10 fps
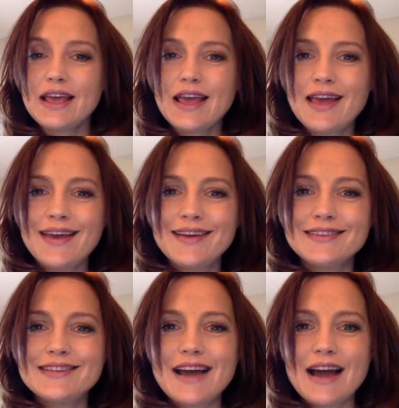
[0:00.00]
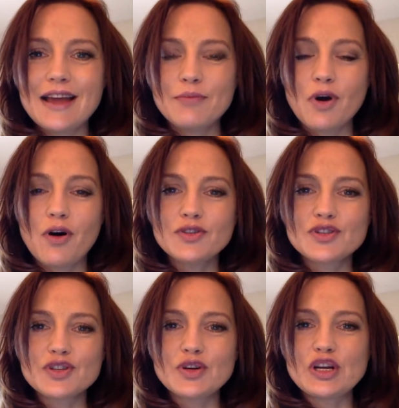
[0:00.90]
And I am
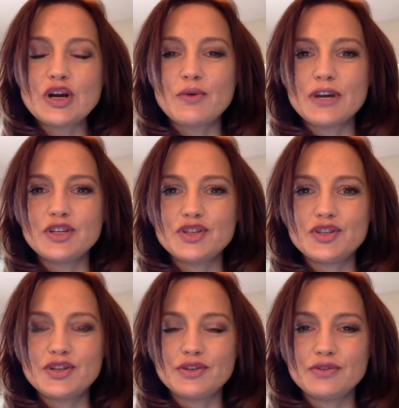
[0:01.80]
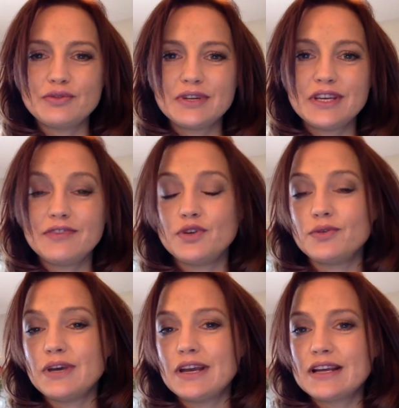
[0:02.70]
also going to give
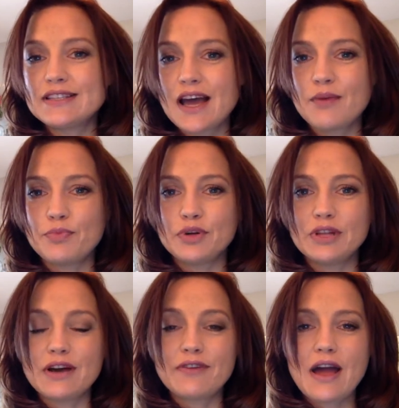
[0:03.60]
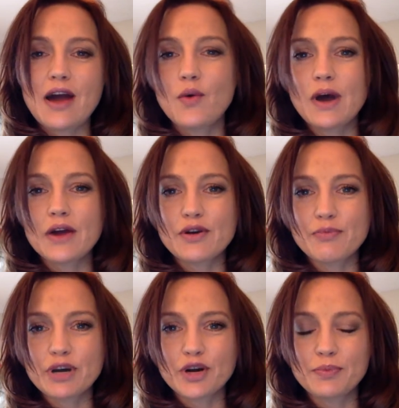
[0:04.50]
you an example of how I
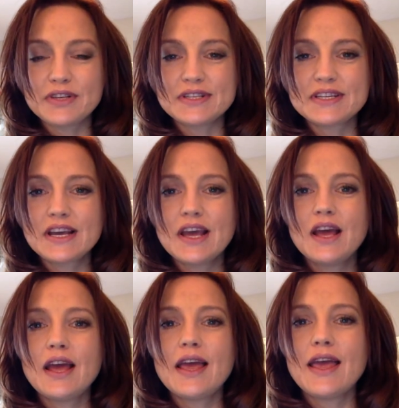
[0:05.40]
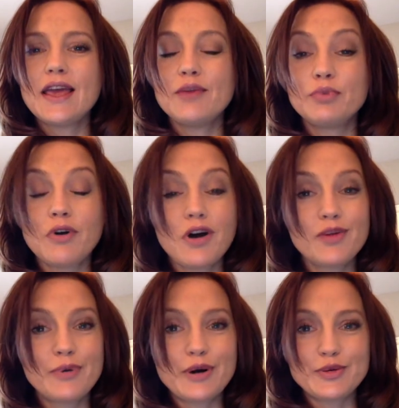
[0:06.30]
repurposed a
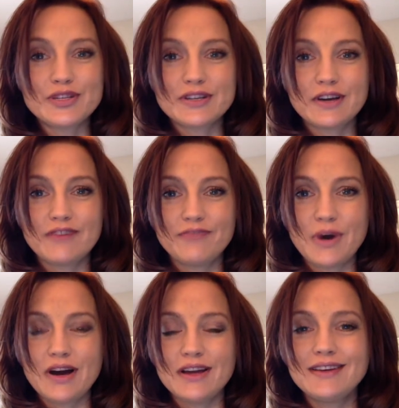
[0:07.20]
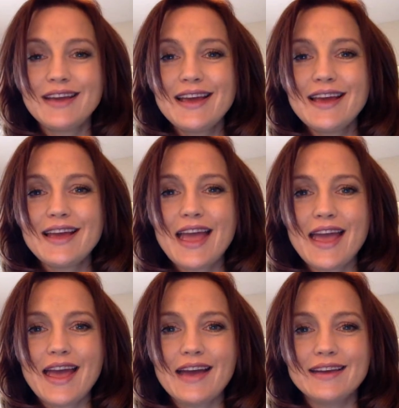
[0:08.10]
blog post of mine,
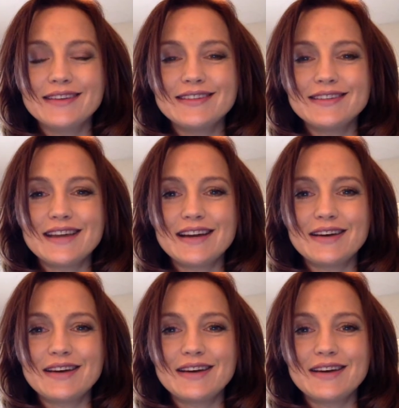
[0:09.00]
and